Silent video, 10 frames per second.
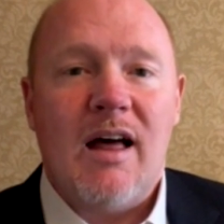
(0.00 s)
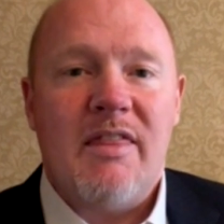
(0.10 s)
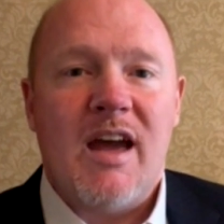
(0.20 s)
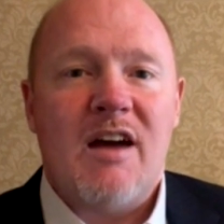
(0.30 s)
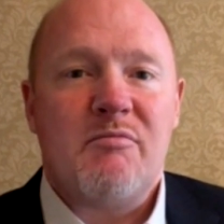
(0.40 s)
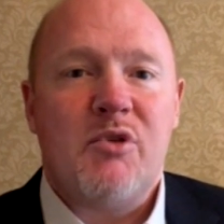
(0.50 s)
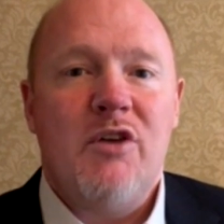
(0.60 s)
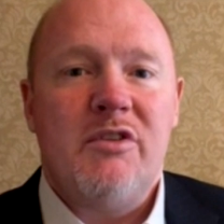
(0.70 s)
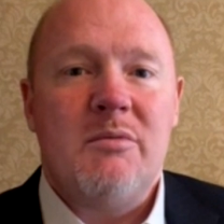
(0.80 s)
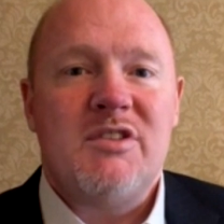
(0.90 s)
They have
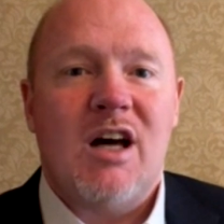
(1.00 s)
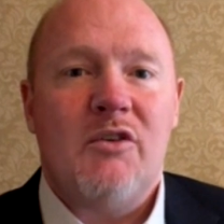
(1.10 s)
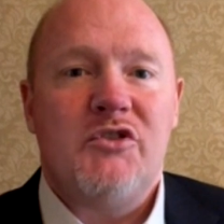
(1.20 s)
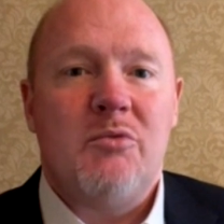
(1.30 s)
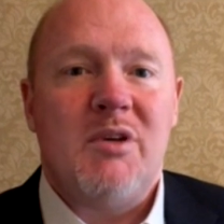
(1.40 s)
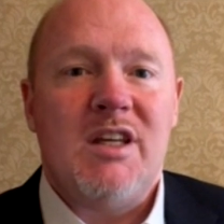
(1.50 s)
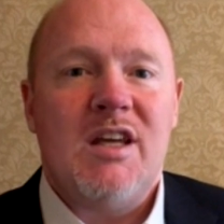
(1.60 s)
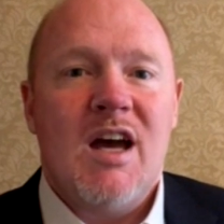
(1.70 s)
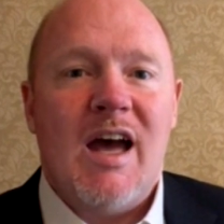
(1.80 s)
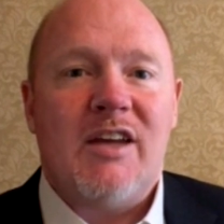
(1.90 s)
proven themselves to be
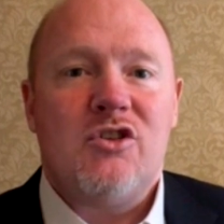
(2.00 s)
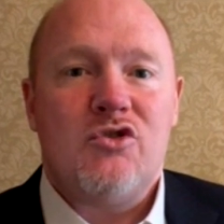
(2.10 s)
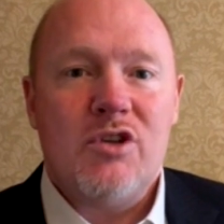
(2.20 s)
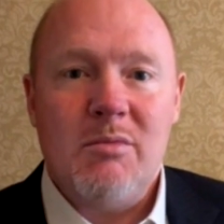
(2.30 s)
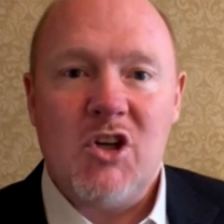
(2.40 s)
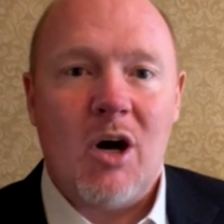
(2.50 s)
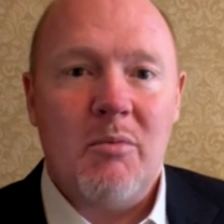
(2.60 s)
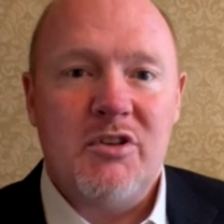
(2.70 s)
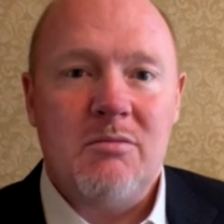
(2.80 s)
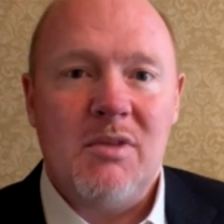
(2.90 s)
extremely
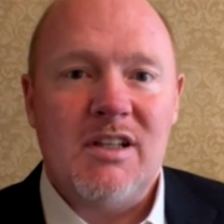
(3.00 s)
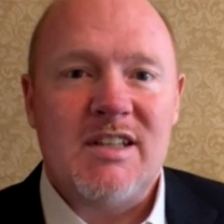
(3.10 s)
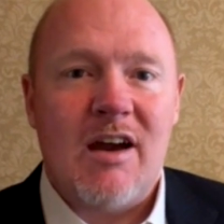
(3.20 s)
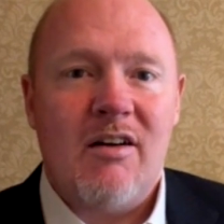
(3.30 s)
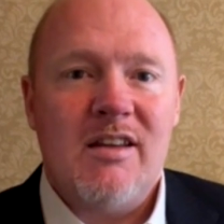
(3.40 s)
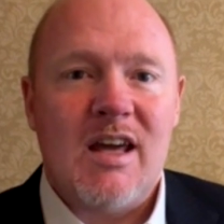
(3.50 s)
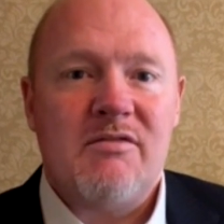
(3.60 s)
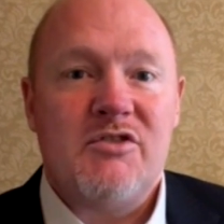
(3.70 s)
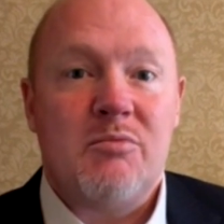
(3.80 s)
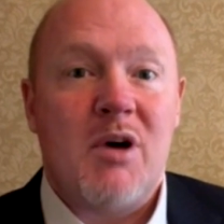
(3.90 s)
competent militarily.
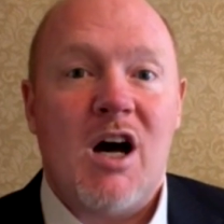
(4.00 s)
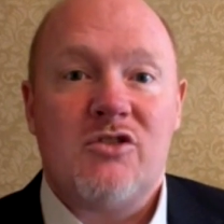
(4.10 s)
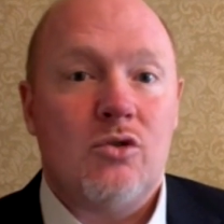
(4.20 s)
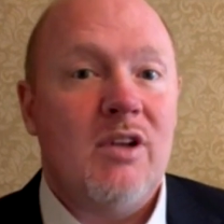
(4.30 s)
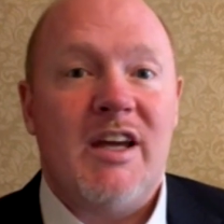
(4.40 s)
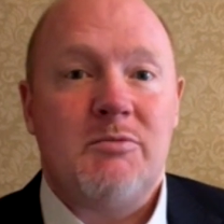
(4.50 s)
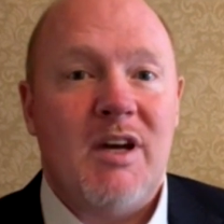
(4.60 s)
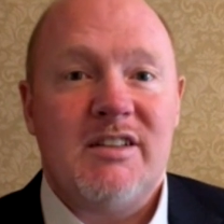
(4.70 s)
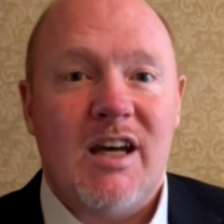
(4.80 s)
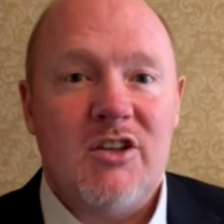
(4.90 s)
They've surpassed all
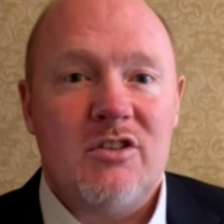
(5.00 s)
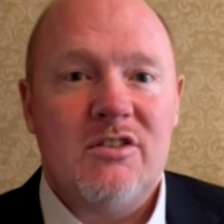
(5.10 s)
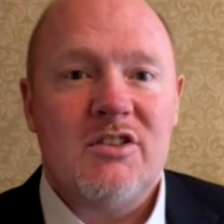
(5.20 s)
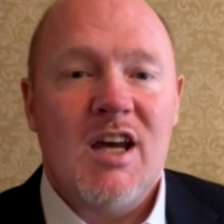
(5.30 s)
expectations.